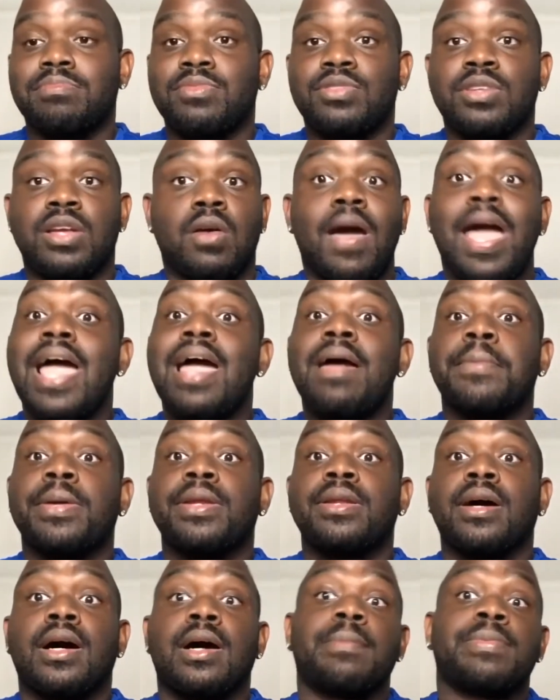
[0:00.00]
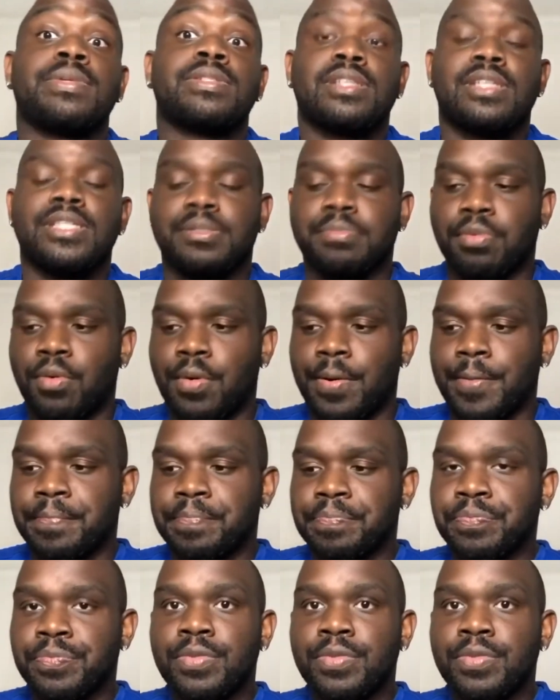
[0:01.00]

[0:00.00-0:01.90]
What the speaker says: happened up until this point.